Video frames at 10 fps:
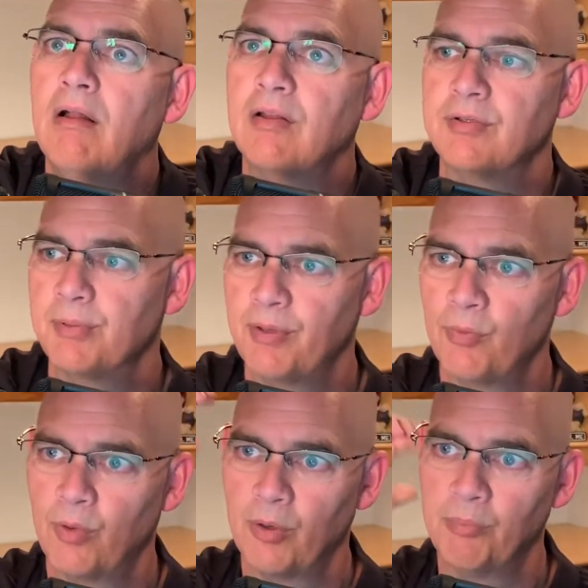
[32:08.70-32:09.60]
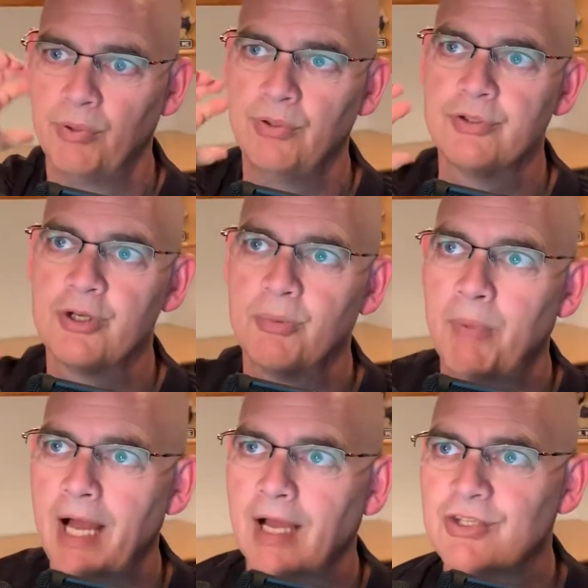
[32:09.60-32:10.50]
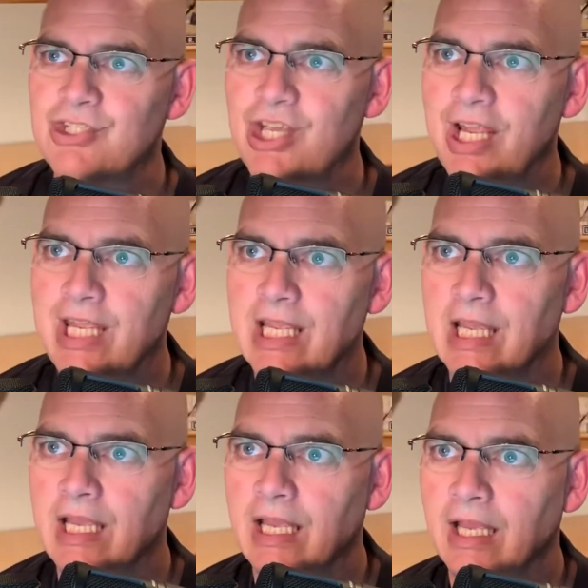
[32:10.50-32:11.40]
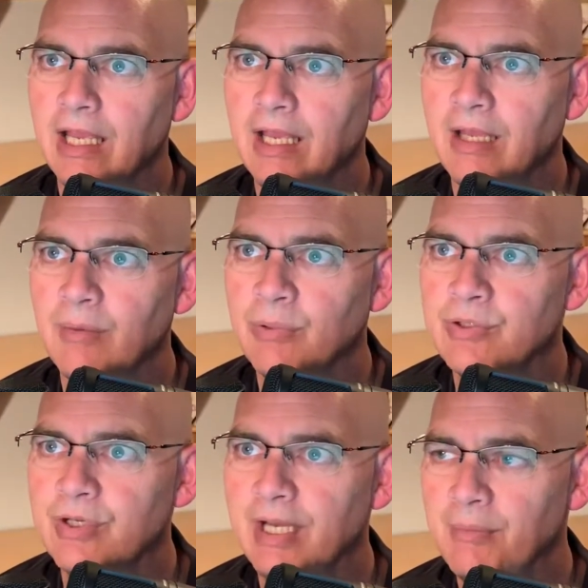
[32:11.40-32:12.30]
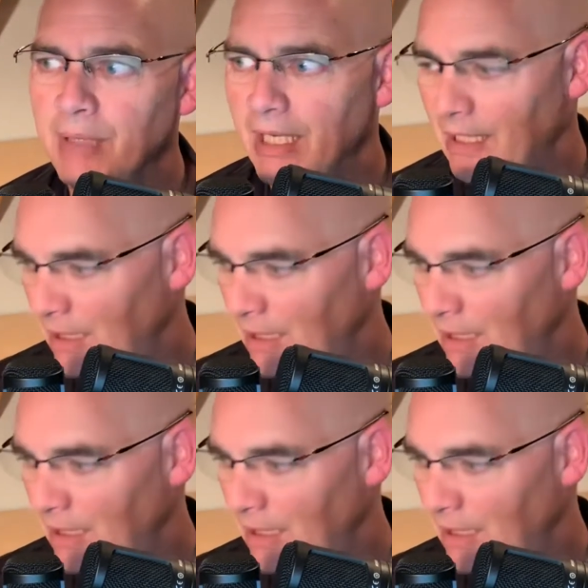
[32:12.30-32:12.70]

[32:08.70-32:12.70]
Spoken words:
Elizabeth Warren pulls her back. Psych. Pulls her hand back.